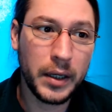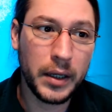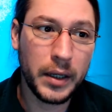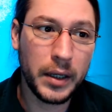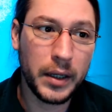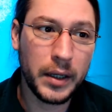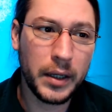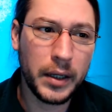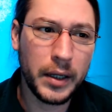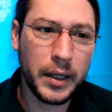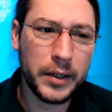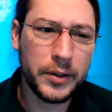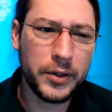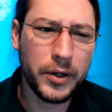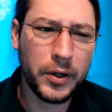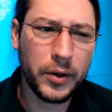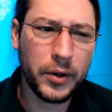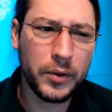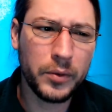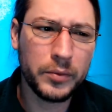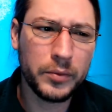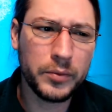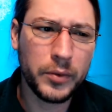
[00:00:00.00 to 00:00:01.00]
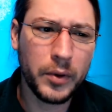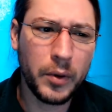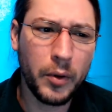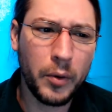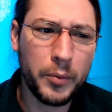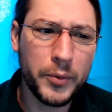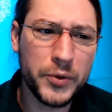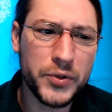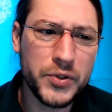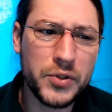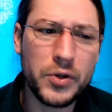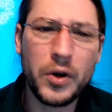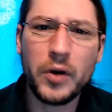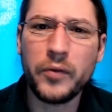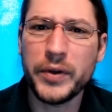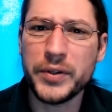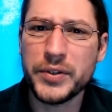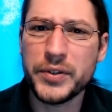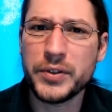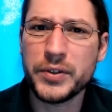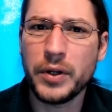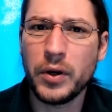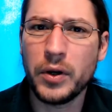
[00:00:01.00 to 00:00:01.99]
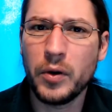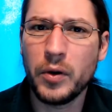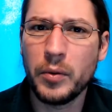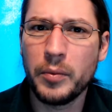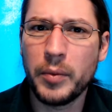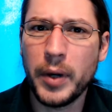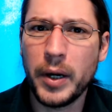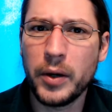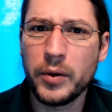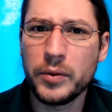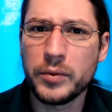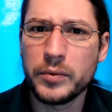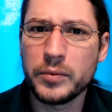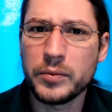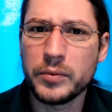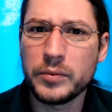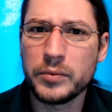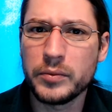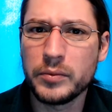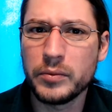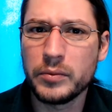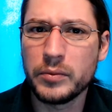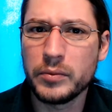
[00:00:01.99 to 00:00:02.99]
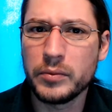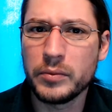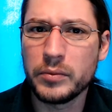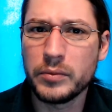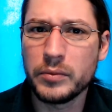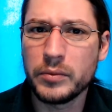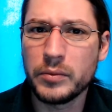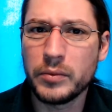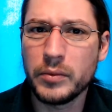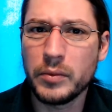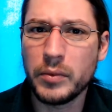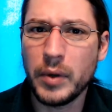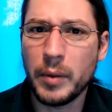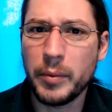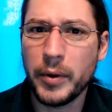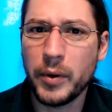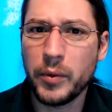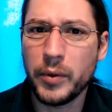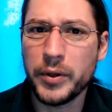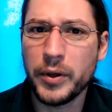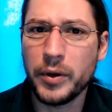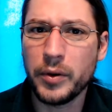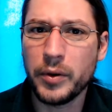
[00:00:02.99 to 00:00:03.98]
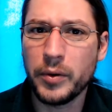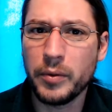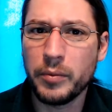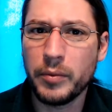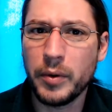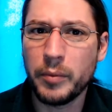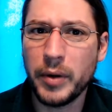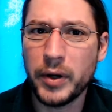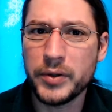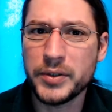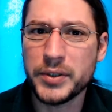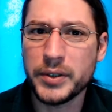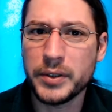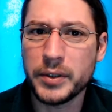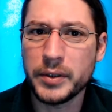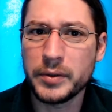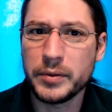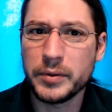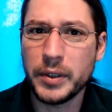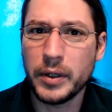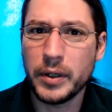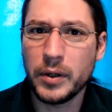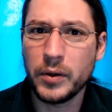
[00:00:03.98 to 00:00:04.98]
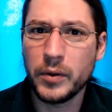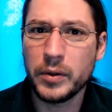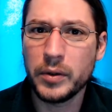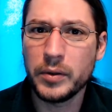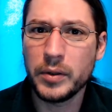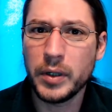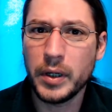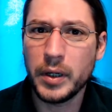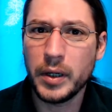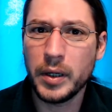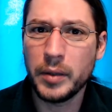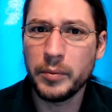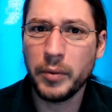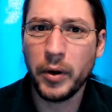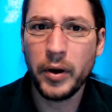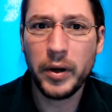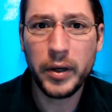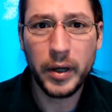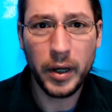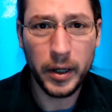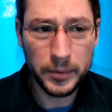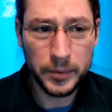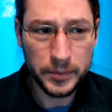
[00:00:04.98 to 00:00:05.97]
and you know, almost nervous, you know, about what you're about to, you know, embark on.